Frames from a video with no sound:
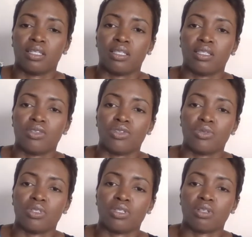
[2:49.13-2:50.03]
the
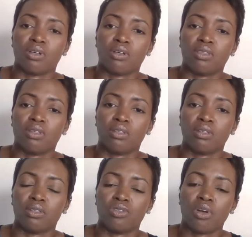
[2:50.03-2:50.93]
juice is on
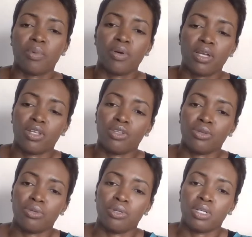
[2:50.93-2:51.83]
the dropper and
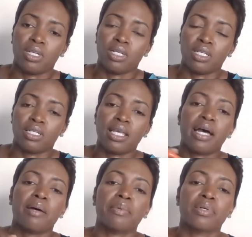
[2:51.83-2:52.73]
you
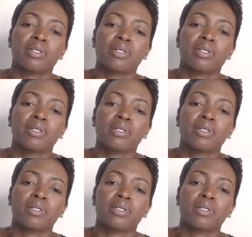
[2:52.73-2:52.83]
Dab,